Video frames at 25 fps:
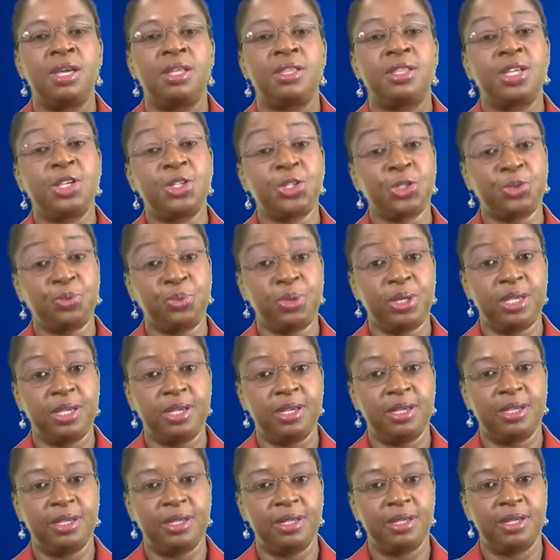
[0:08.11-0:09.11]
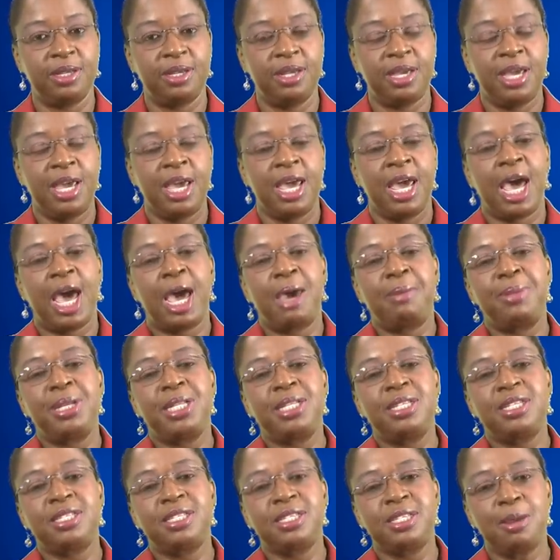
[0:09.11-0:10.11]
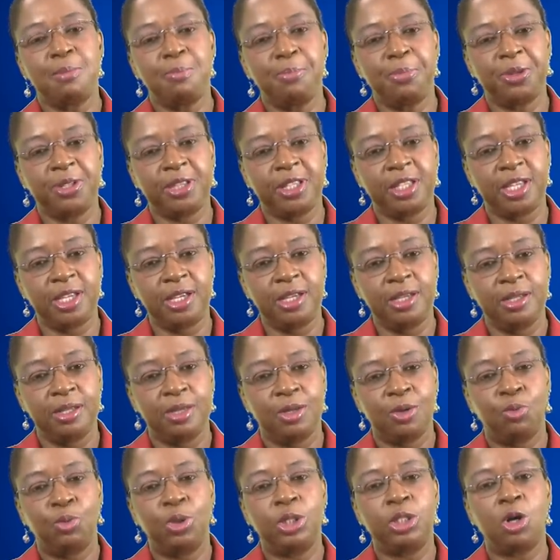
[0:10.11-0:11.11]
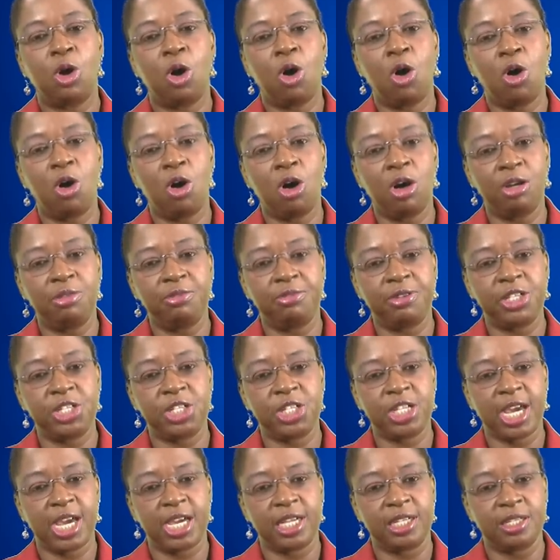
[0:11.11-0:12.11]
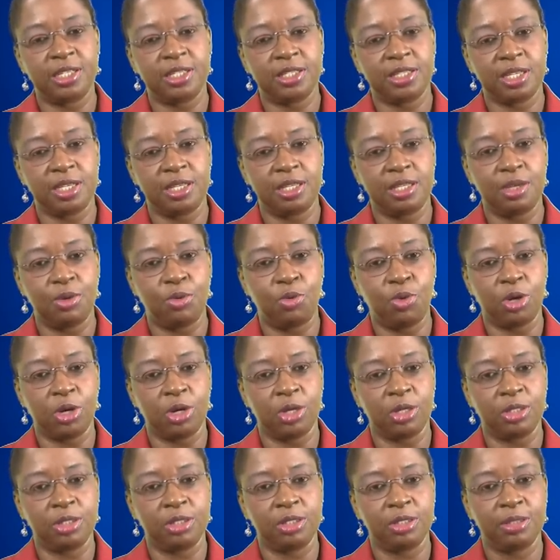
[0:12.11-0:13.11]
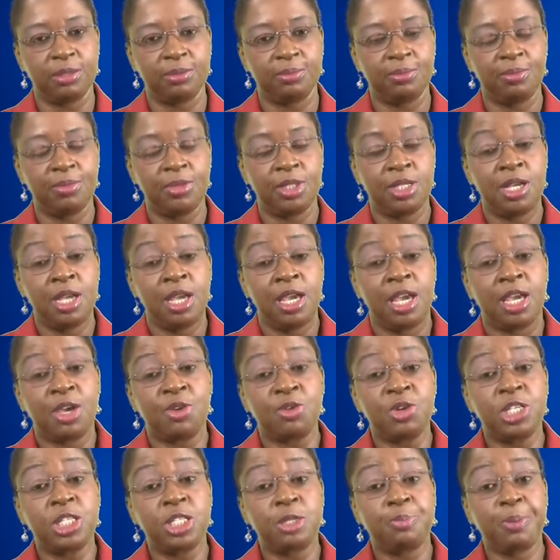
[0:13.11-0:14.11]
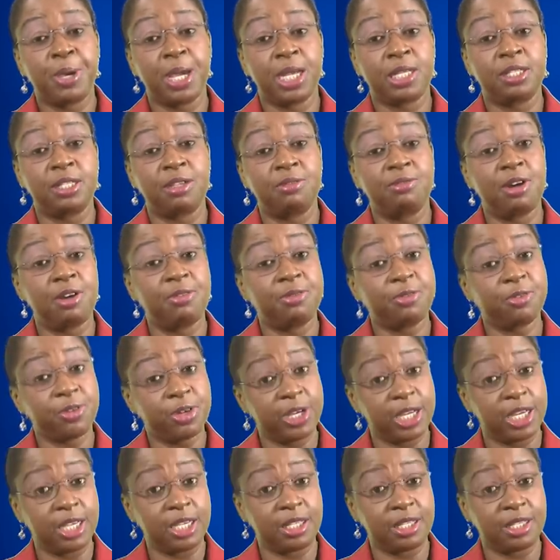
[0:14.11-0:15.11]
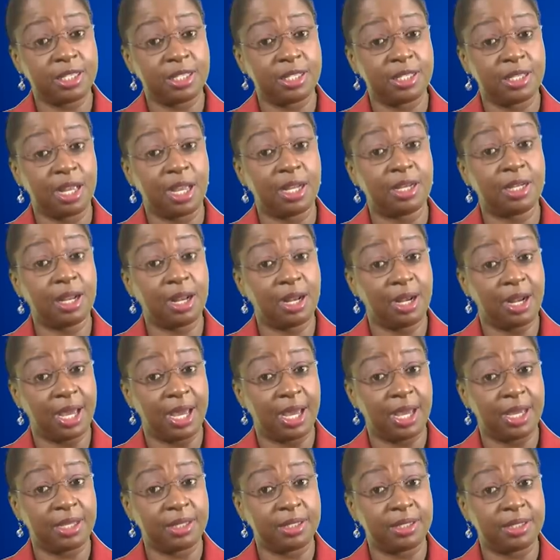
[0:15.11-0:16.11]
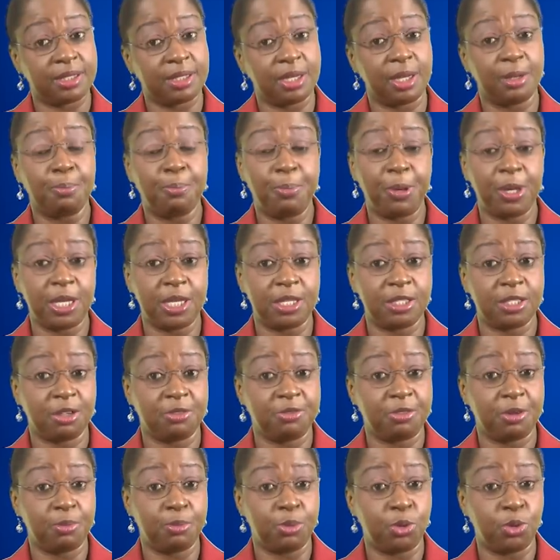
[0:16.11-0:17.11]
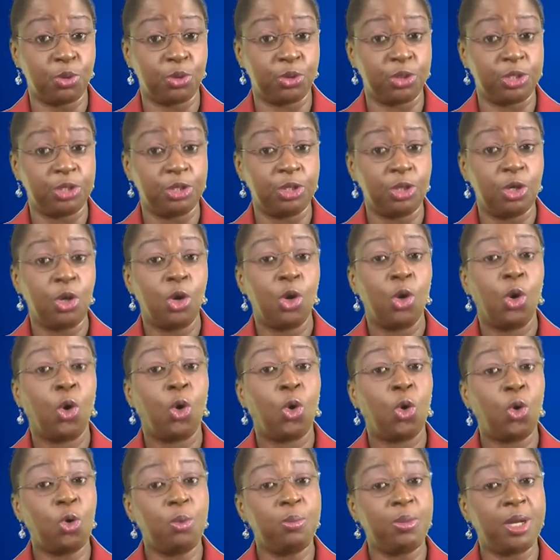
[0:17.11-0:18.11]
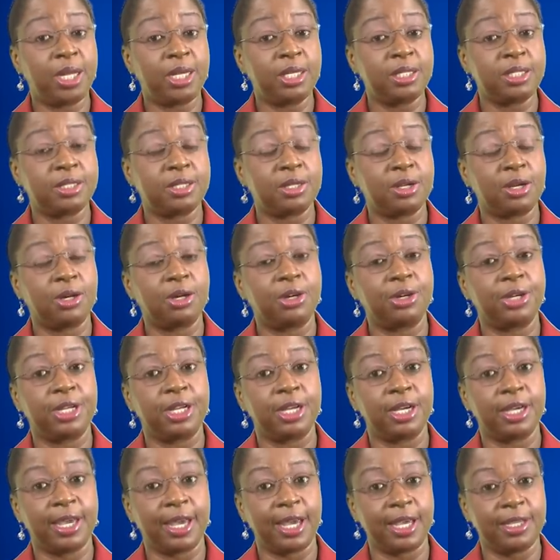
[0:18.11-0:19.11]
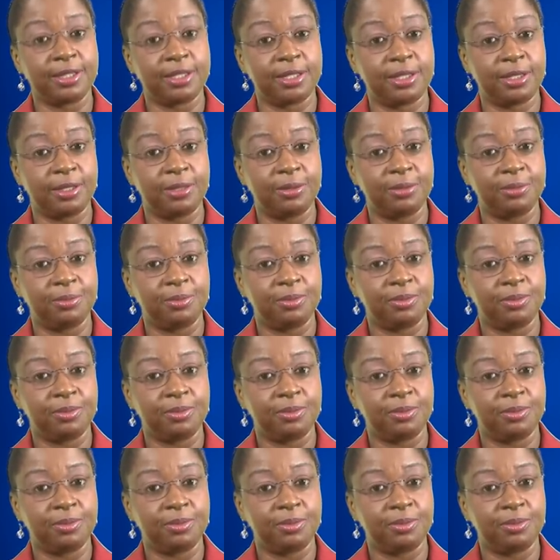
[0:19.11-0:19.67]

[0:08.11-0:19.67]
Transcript: This week, I'm in sympathy with all vaginas in the world, irrespective of race and class and place of abode, homeless or in a castle.